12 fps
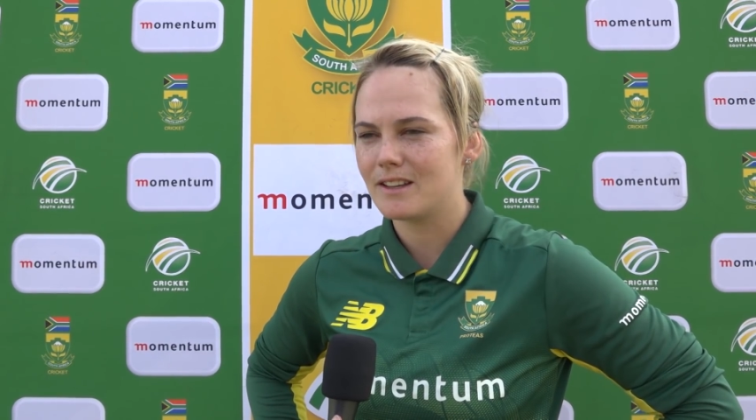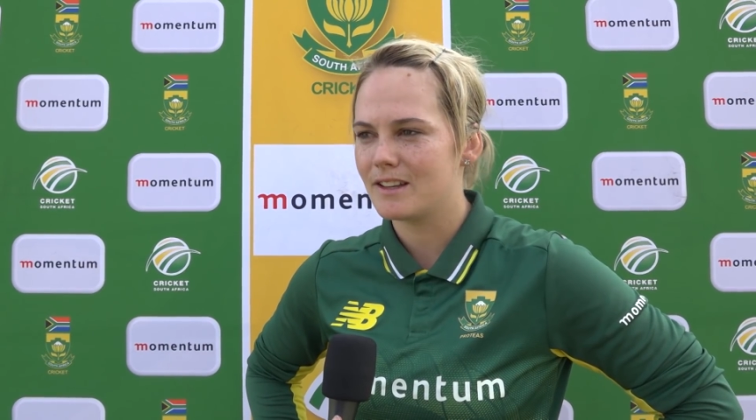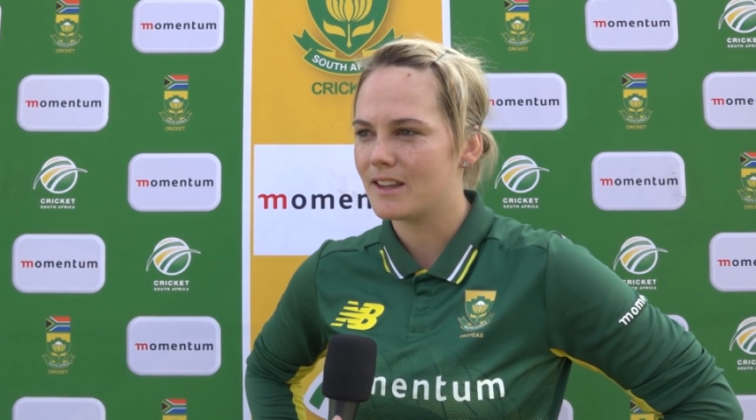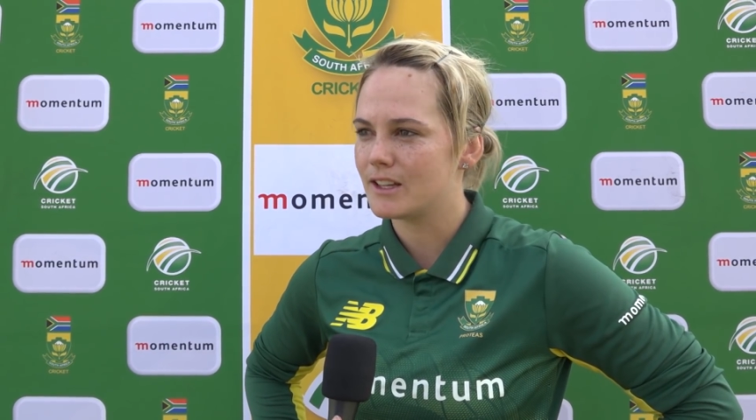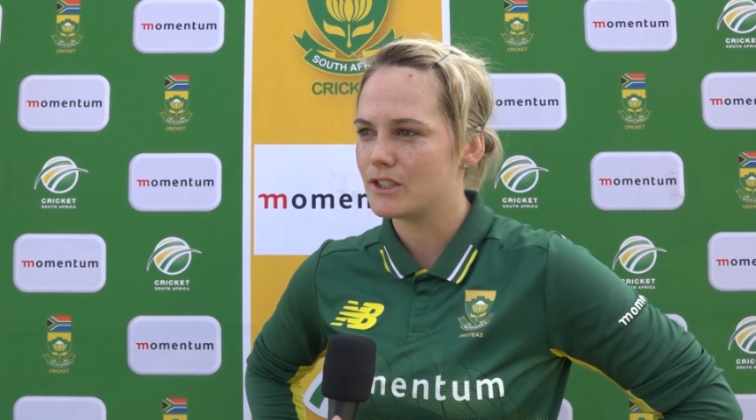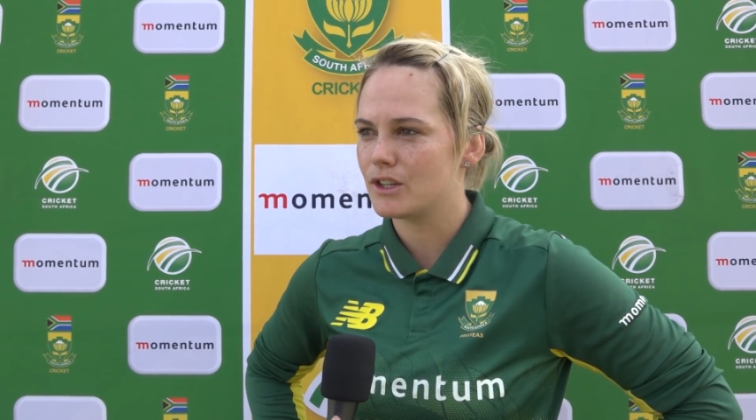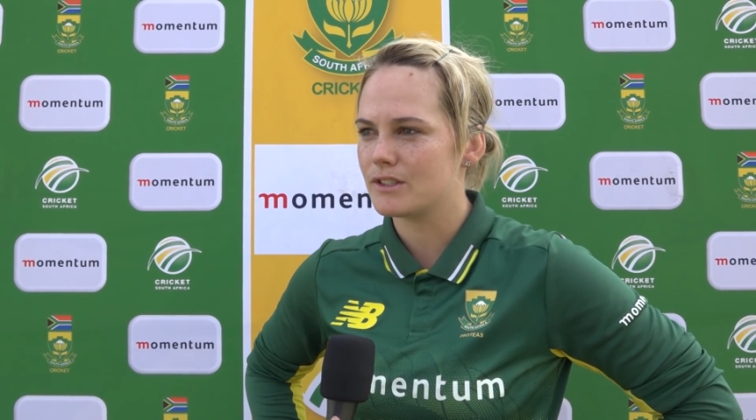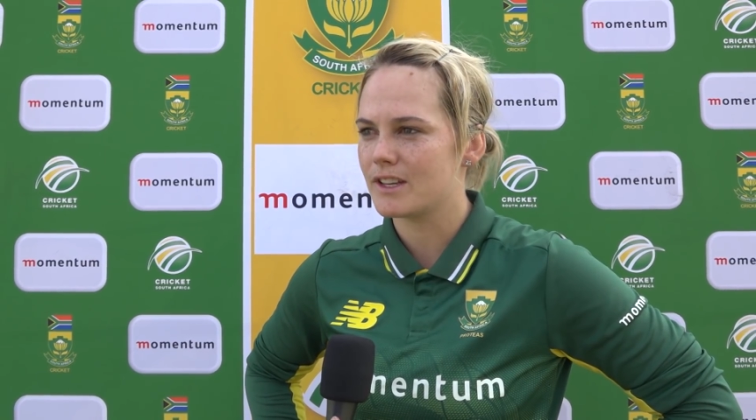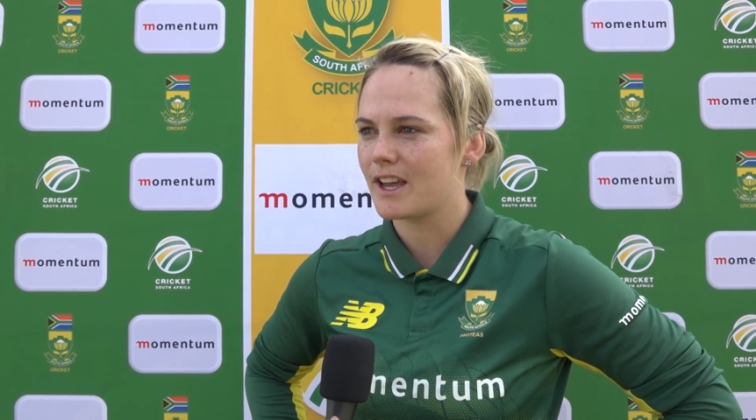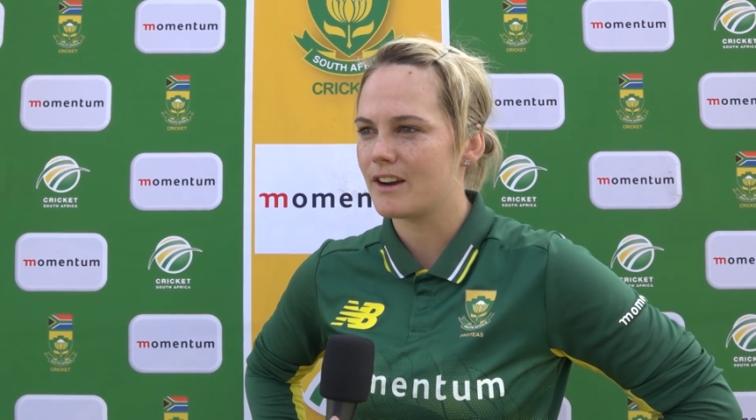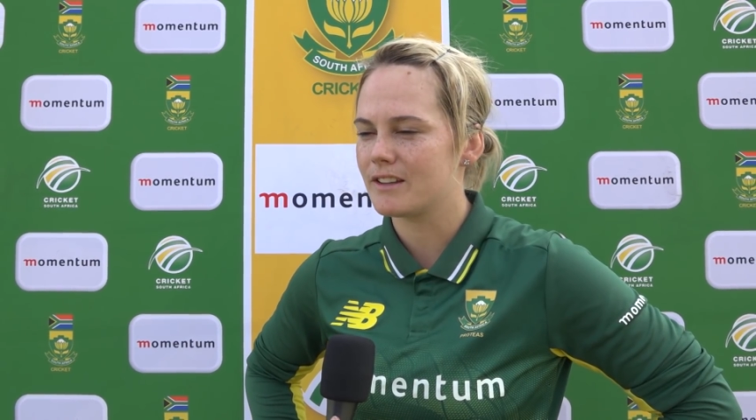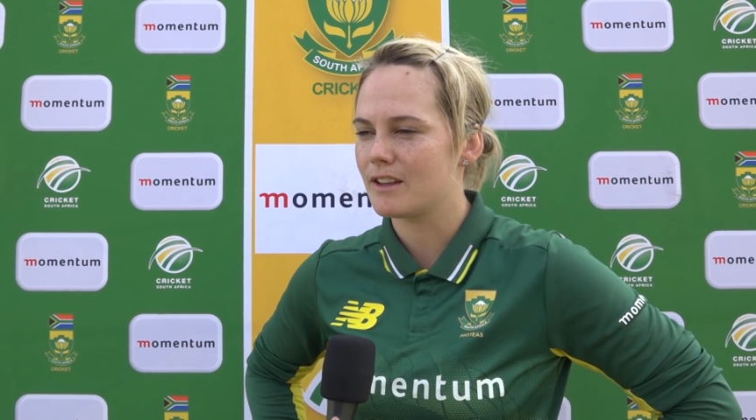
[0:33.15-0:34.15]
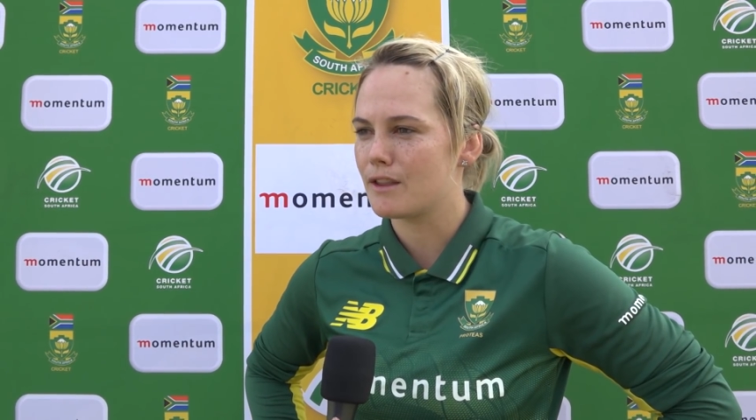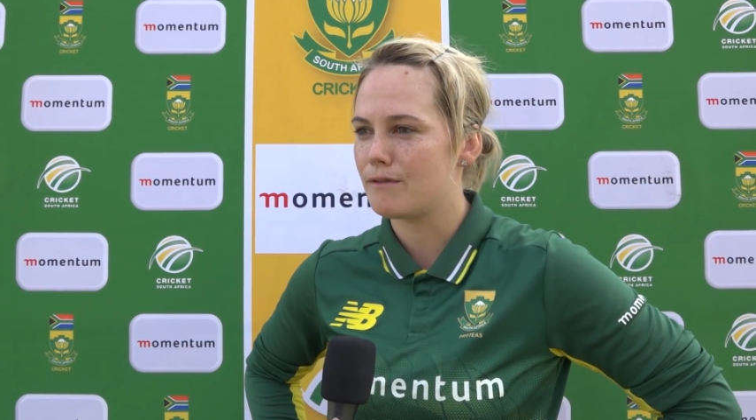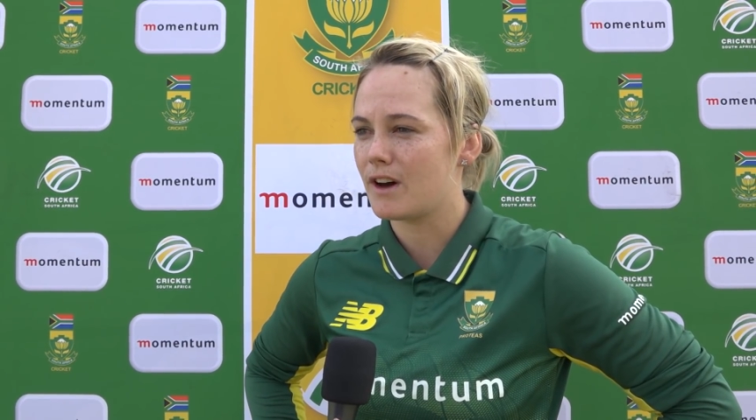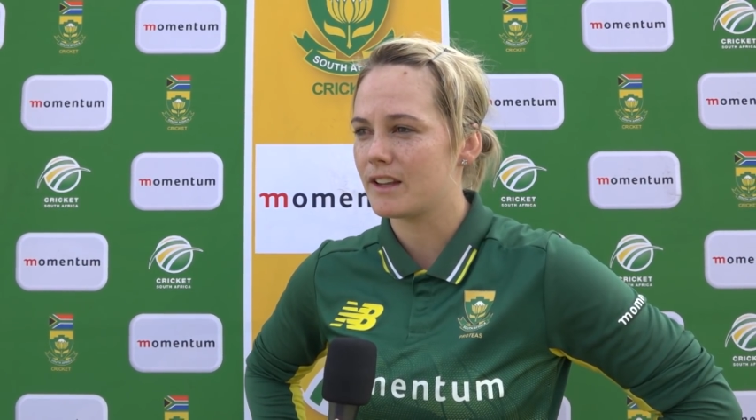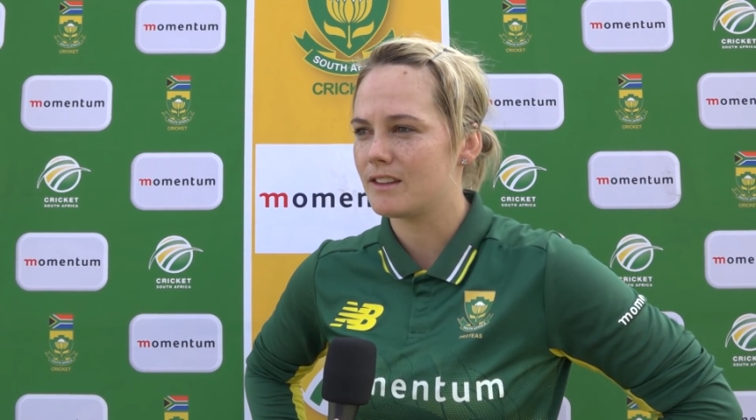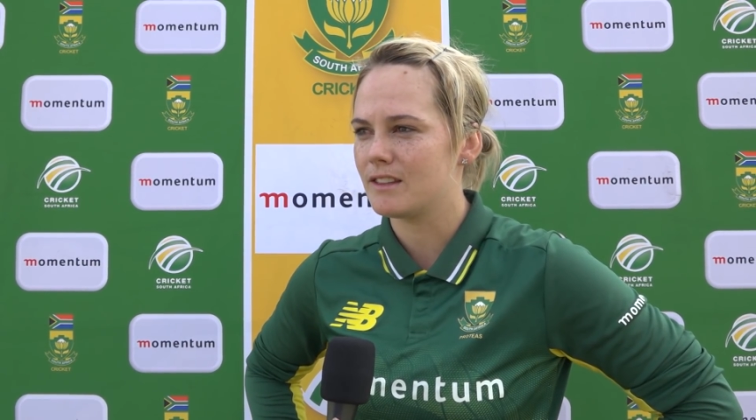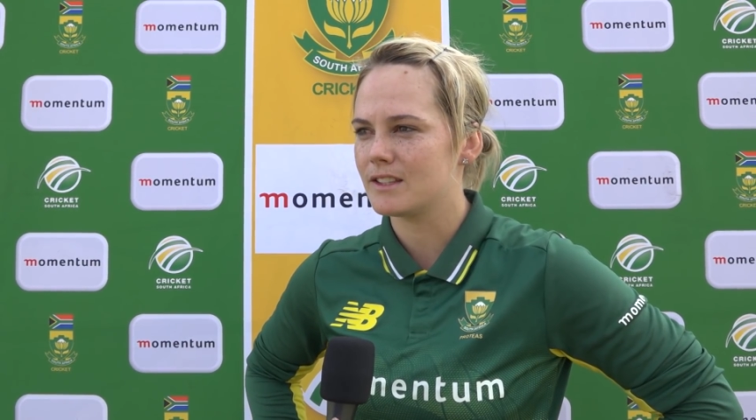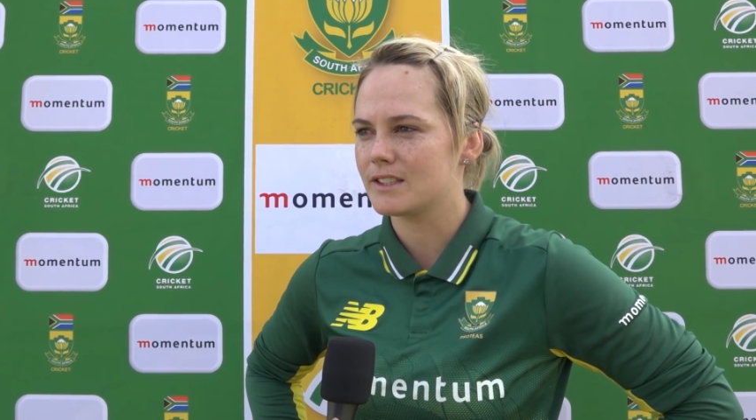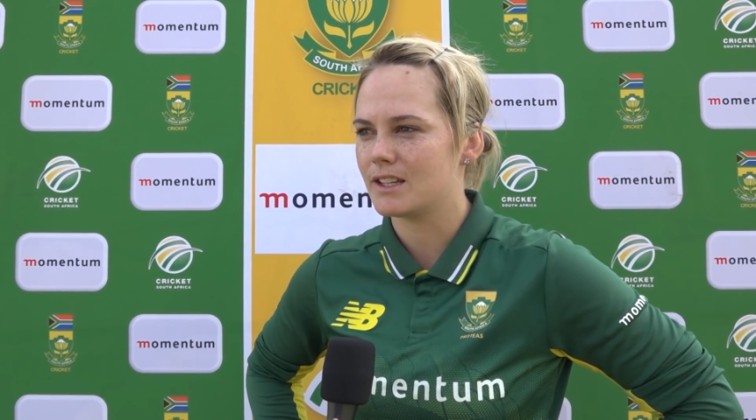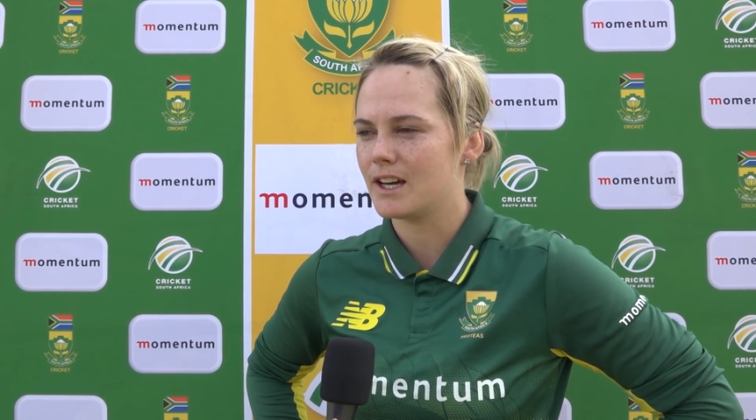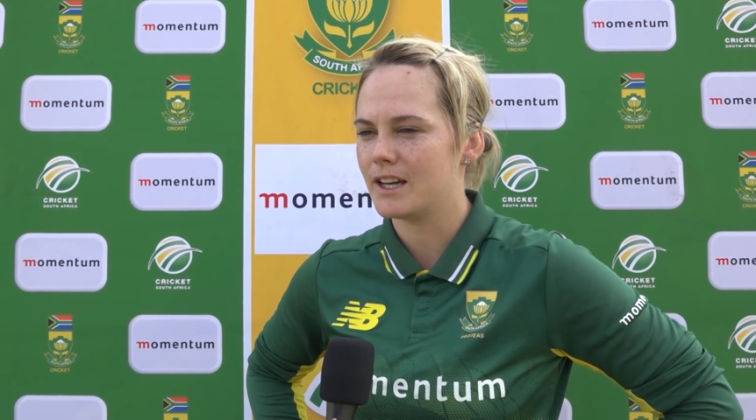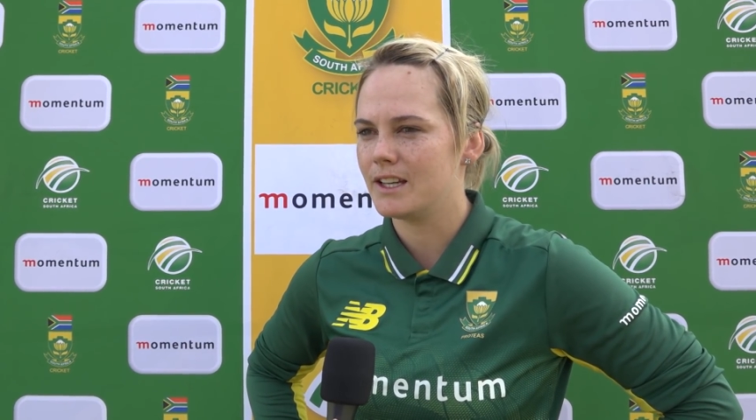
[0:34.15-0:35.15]
and that shows the character and the fight in the
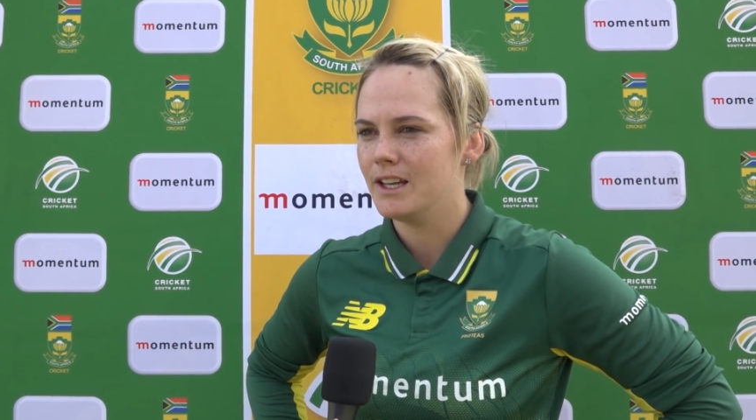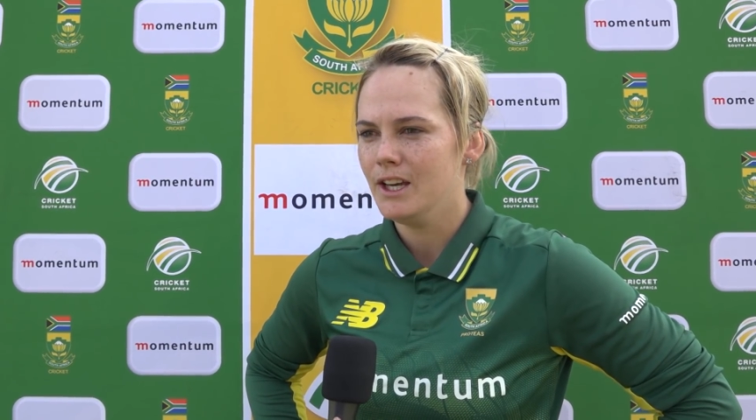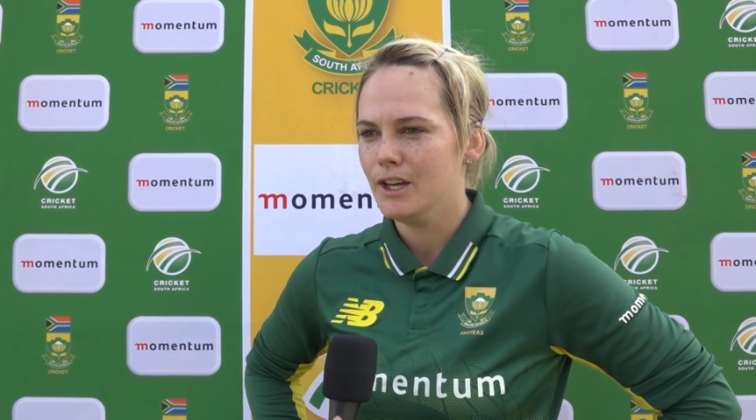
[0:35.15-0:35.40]
side.